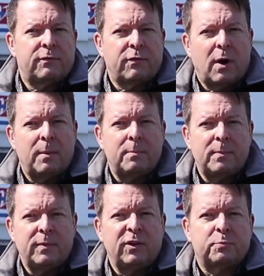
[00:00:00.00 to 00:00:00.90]

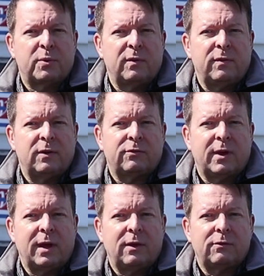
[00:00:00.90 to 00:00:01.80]
from these previous
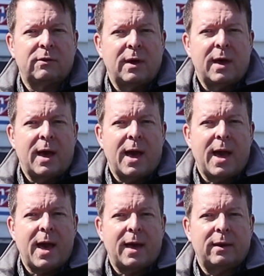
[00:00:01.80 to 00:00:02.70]
days,
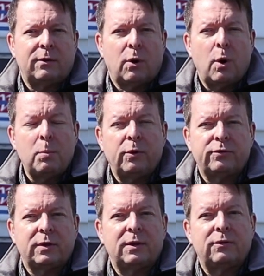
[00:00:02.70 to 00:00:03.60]
and
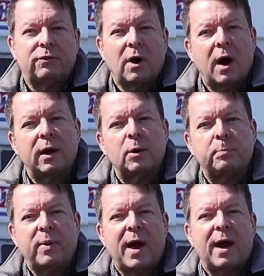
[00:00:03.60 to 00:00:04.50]
almost the entire
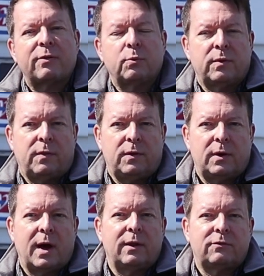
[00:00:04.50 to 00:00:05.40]
path within the
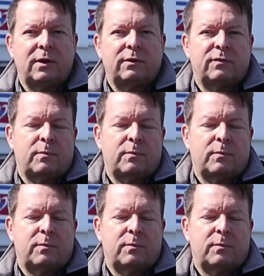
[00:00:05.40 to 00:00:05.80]
United States of